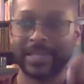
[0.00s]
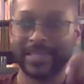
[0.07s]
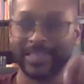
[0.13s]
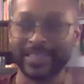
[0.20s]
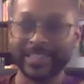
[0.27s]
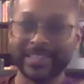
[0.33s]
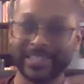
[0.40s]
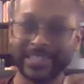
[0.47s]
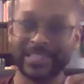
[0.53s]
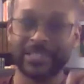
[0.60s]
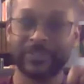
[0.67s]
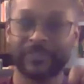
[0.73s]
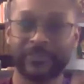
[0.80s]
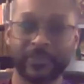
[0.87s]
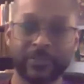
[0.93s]
This is
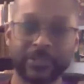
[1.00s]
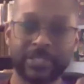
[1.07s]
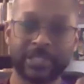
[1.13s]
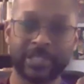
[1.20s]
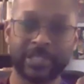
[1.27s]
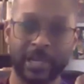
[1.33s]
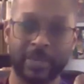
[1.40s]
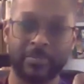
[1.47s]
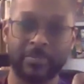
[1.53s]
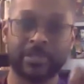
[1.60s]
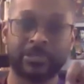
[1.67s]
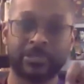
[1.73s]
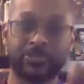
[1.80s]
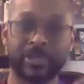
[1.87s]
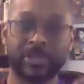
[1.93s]
the first step
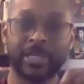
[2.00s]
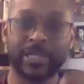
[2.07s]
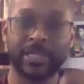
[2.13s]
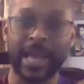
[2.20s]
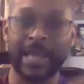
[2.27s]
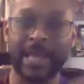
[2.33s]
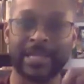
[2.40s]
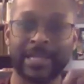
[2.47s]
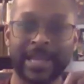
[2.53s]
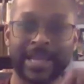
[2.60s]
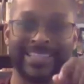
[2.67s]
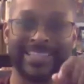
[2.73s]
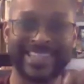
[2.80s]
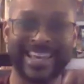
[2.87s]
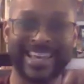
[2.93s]
to treating Latin like
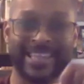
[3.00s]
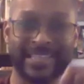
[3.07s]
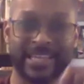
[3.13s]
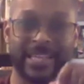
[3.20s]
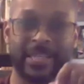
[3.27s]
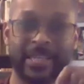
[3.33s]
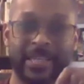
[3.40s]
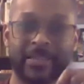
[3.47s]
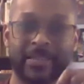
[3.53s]
a dead thing.